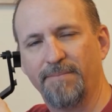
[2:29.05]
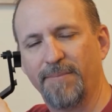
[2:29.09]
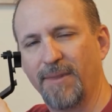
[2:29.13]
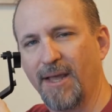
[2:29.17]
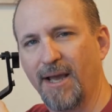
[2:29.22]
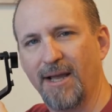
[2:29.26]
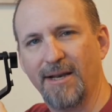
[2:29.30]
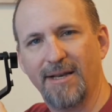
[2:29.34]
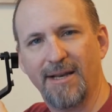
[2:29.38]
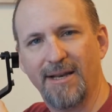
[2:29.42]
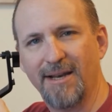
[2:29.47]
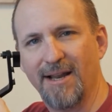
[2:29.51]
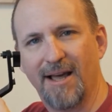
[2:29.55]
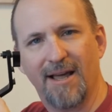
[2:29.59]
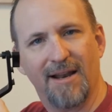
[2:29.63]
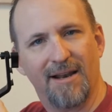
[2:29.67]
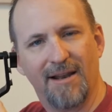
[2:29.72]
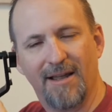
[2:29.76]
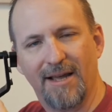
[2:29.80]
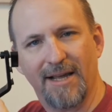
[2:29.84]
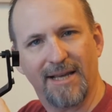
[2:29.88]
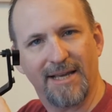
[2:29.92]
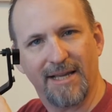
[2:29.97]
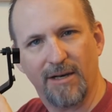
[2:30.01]
I did not
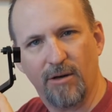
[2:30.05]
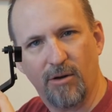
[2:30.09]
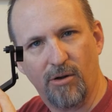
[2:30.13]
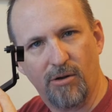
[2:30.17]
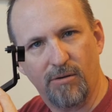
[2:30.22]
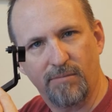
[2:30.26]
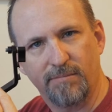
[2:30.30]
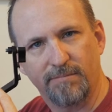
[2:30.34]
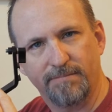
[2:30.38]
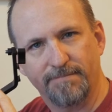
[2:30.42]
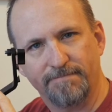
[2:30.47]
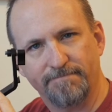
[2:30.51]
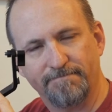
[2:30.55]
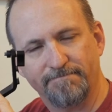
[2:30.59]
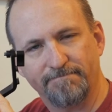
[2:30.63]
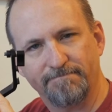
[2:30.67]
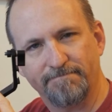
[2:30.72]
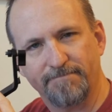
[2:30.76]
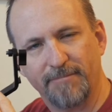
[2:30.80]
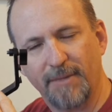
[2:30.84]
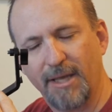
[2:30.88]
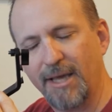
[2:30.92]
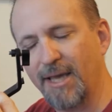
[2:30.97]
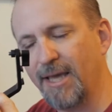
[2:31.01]
like at all.
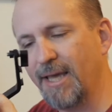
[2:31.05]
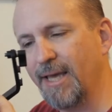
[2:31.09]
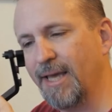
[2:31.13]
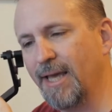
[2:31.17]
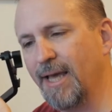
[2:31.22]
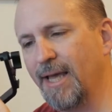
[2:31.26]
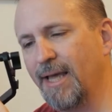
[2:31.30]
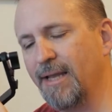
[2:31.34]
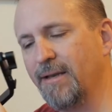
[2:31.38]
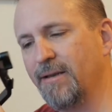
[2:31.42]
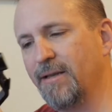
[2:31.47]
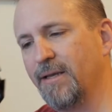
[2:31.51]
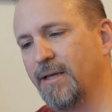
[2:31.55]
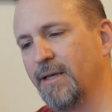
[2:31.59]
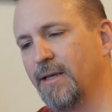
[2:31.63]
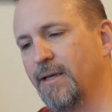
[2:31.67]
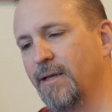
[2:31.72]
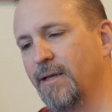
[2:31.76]
And